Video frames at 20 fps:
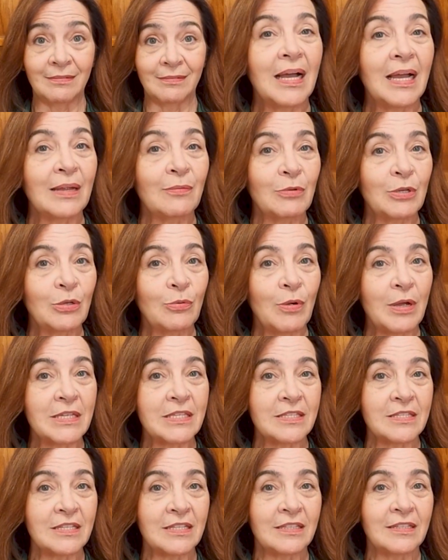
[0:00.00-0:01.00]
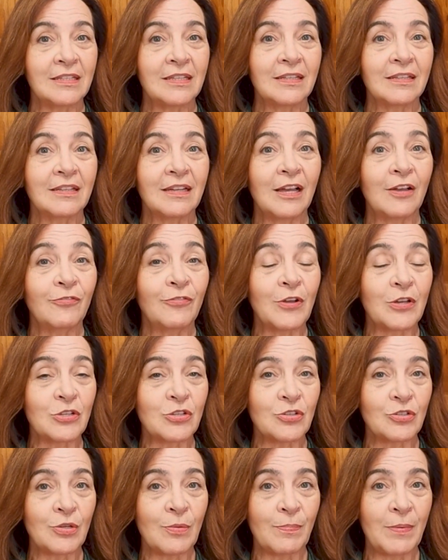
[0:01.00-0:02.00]
I requested a
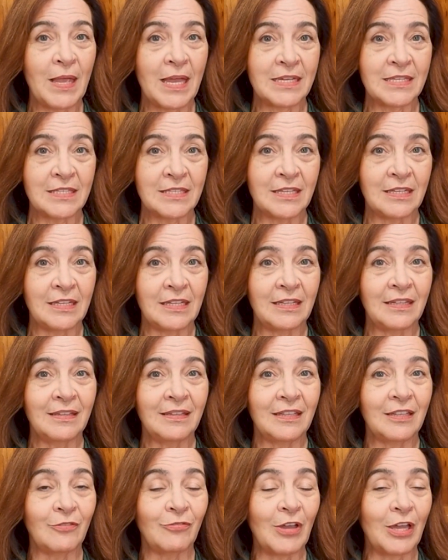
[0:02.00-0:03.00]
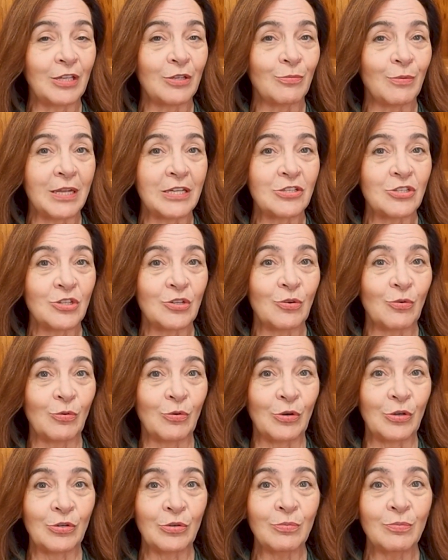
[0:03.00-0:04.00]
functional capacity evaluation
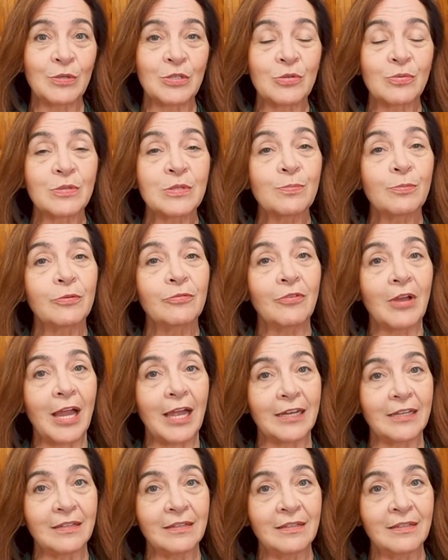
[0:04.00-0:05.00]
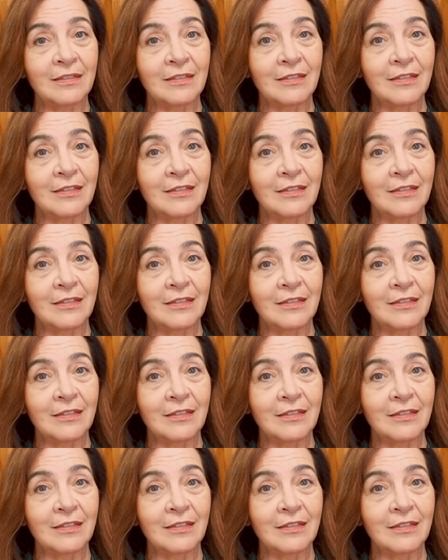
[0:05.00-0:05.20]
order, which was provided,